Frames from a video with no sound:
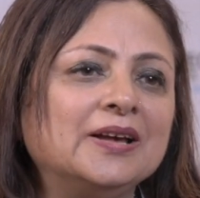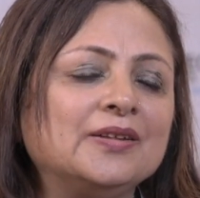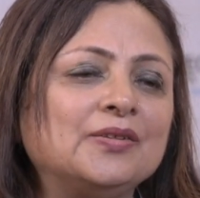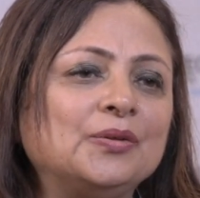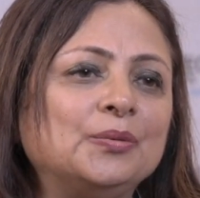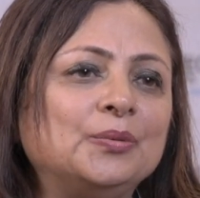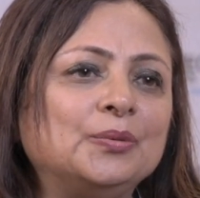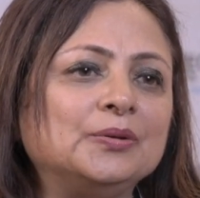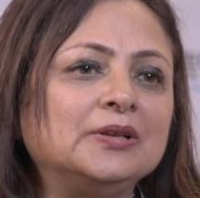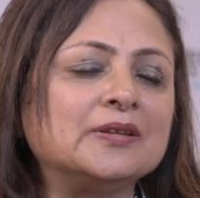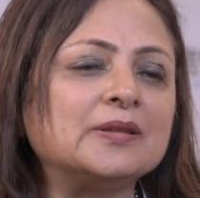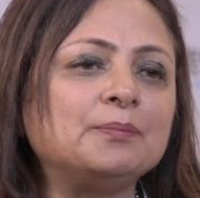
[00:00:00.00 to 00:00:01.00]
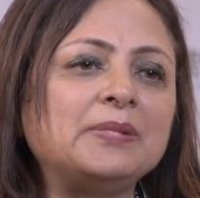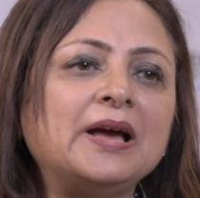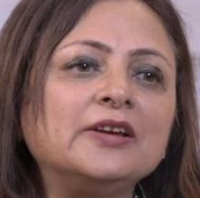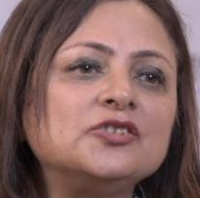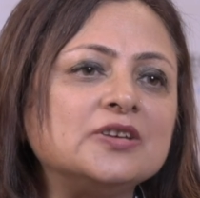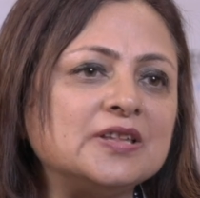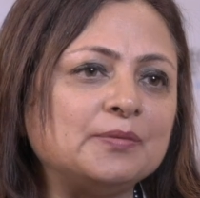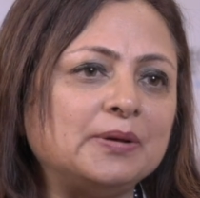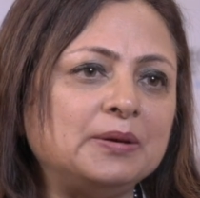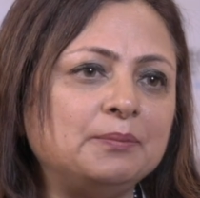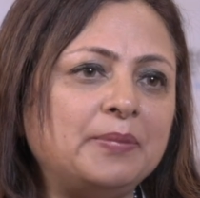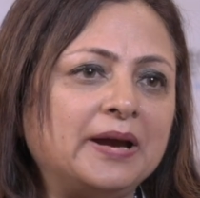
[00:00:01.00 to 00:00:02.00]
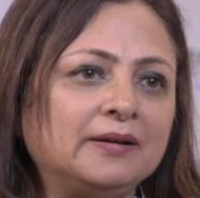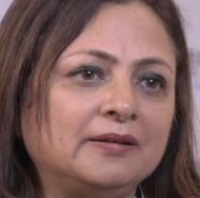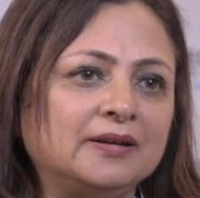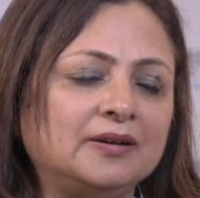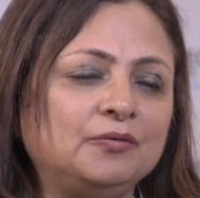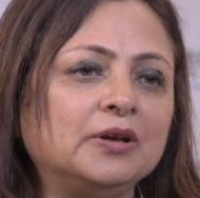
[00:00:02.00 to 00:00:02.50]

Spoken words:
So the supply chains were impacted